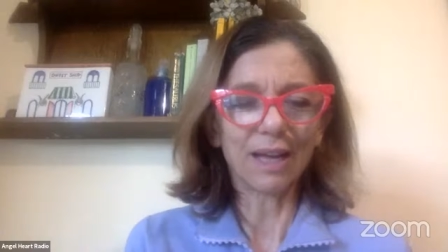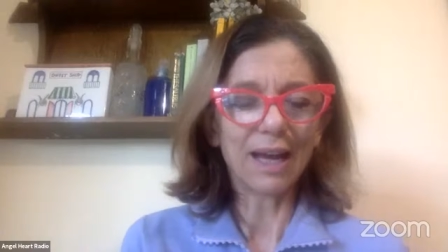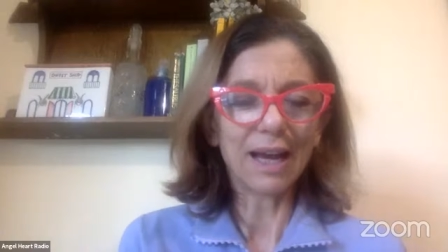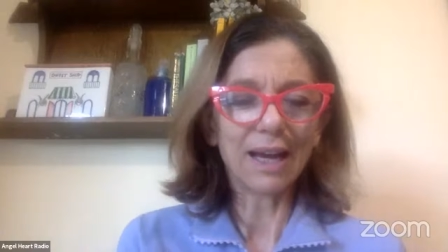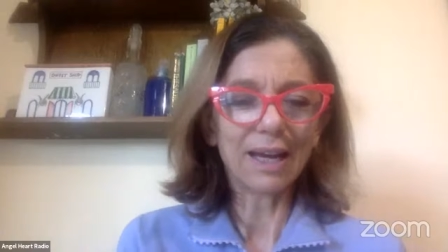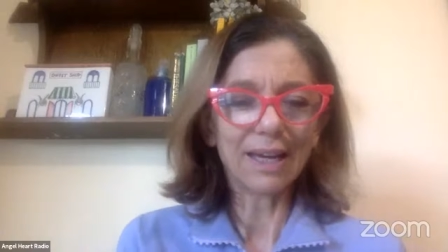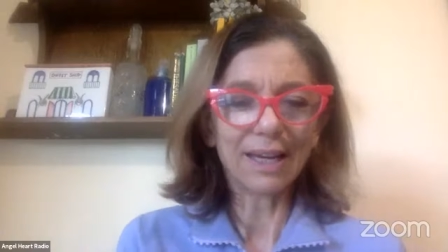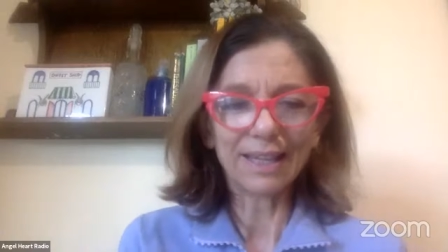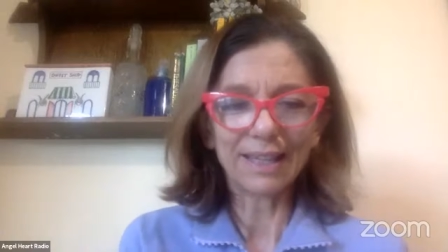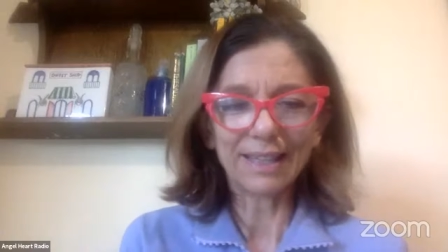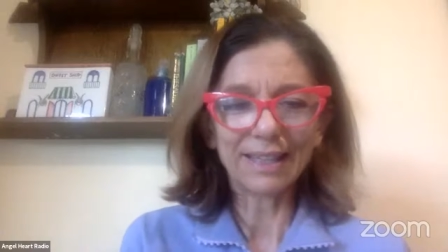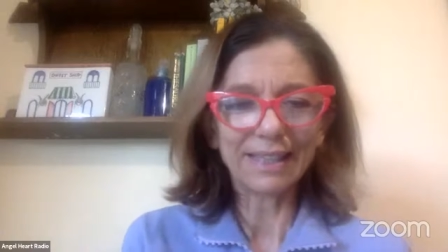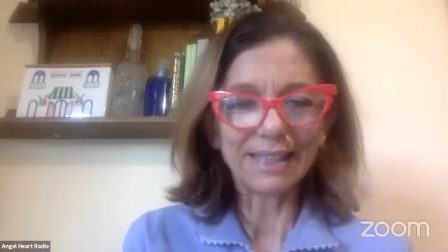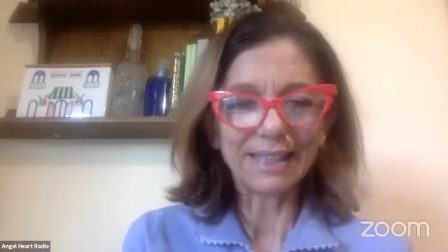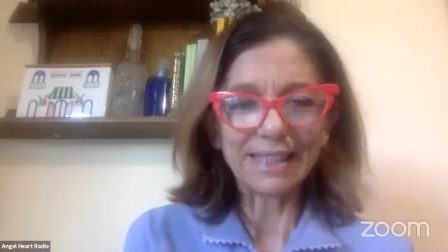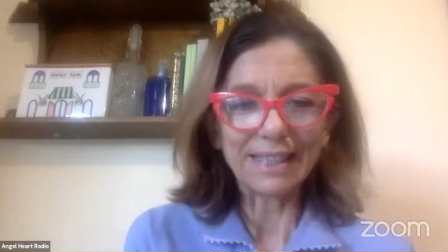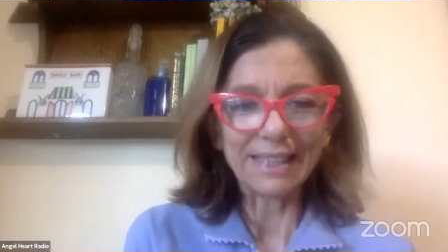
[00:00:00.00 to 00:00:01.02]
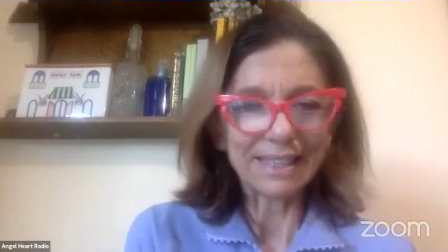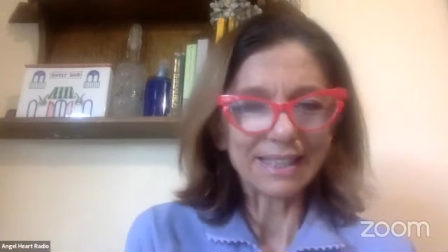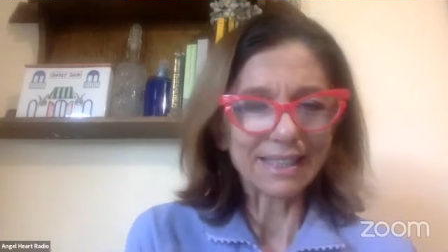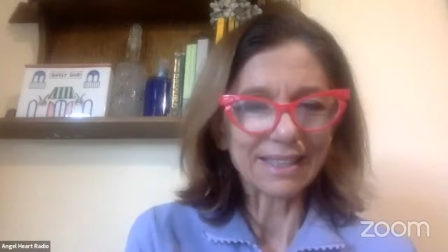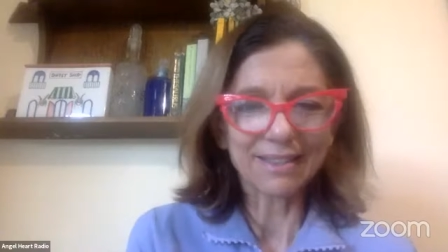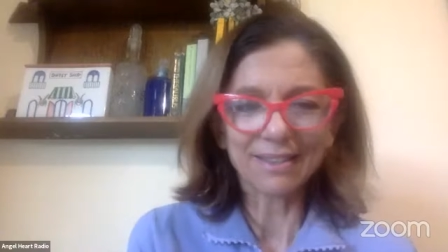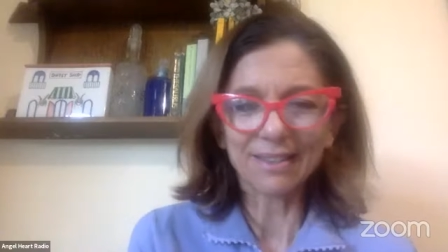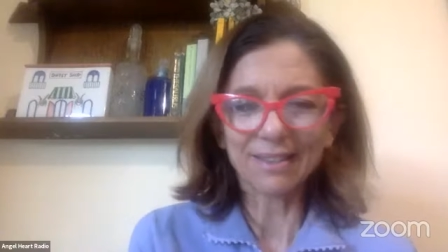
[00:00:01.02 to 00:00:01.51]
high
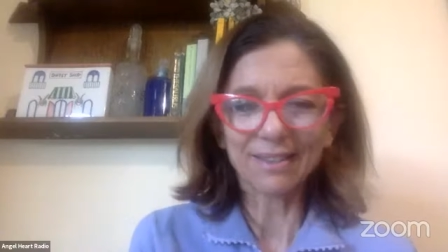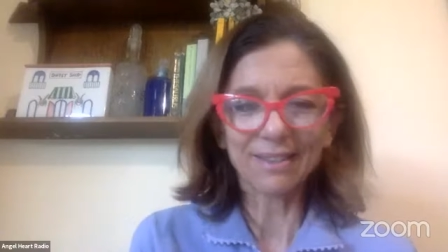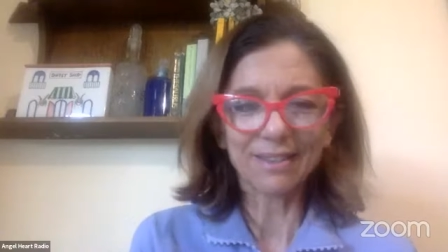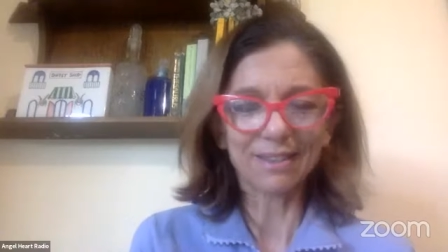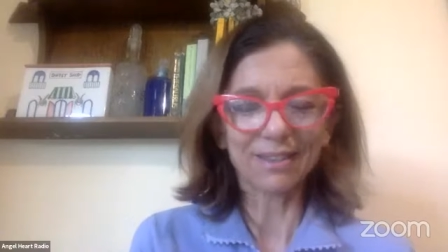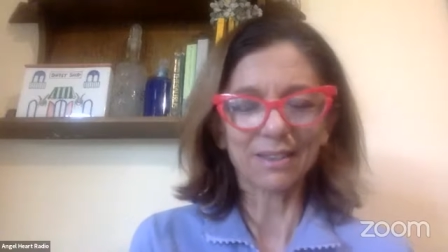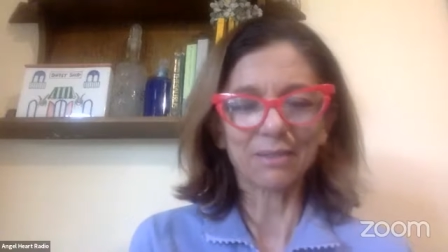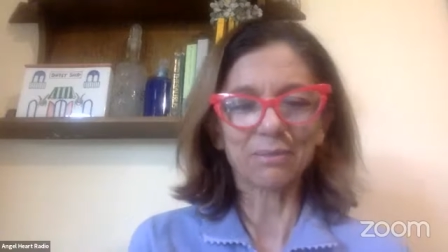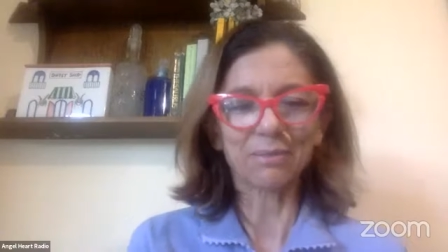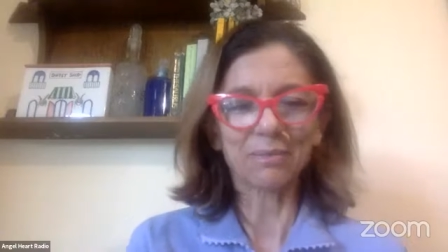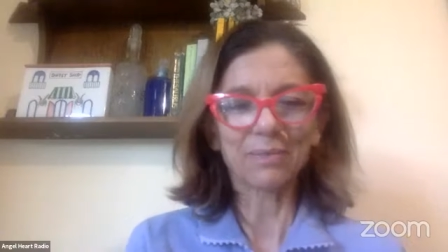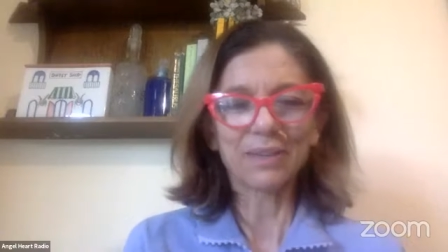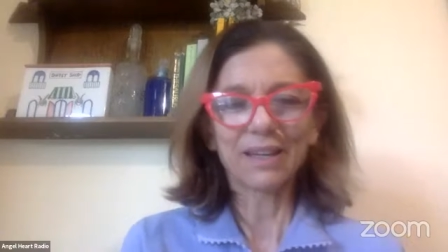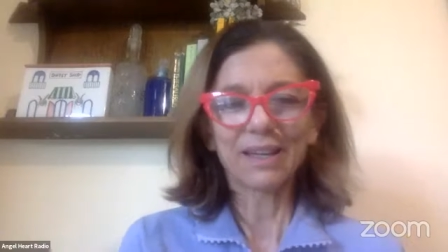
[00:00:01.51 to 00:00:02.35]
heating system.